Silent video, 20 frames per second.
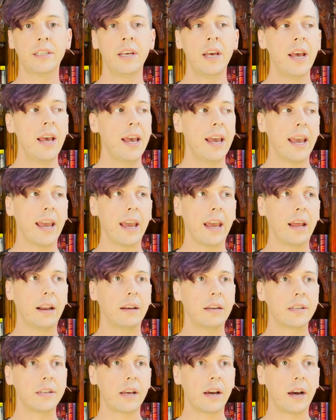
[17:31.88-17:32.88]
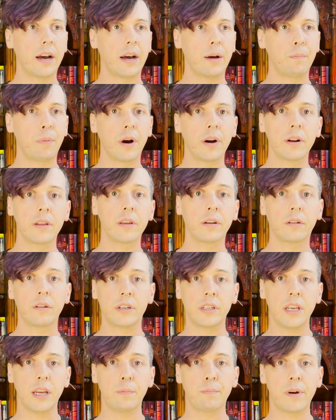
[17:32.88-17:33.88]
And part of the
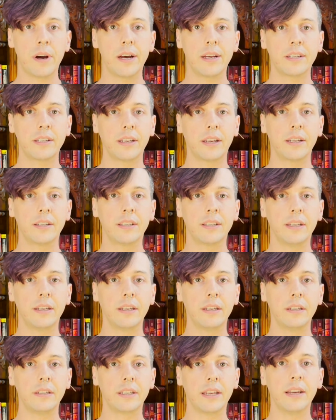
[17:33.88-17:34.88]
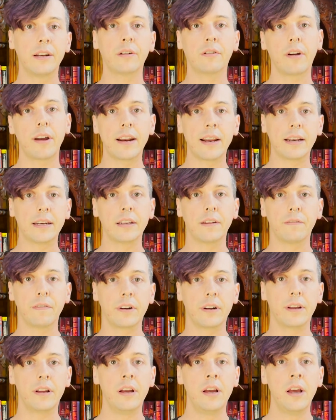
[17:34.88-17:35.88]
critique process is integrating
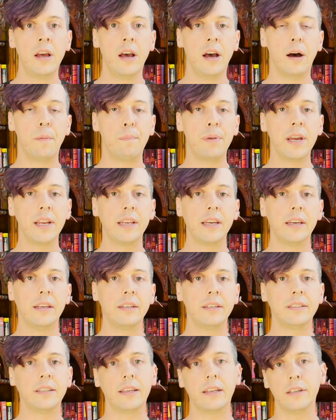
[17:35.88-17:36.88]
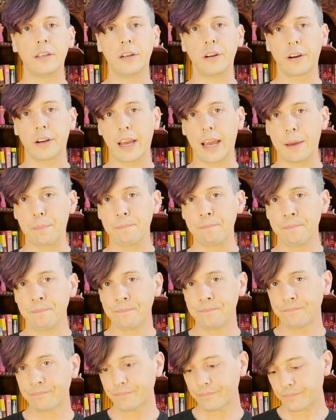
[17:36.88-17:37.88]
different opinions into your game.
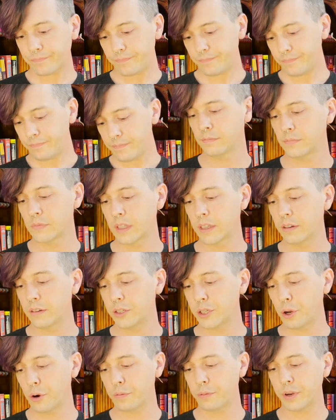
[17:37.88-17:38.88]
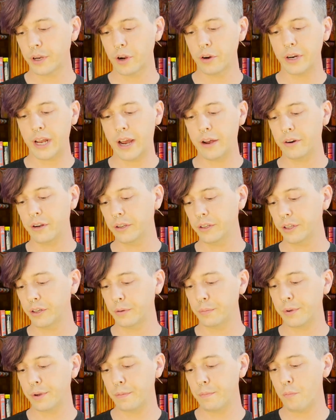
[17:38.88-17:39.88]
So if we go down a little
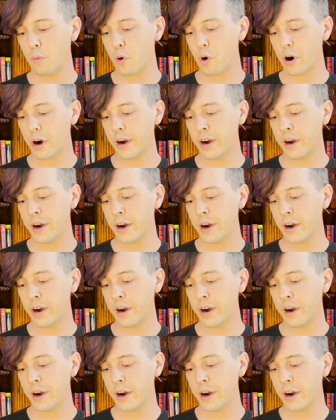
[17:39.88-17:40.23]
bit more,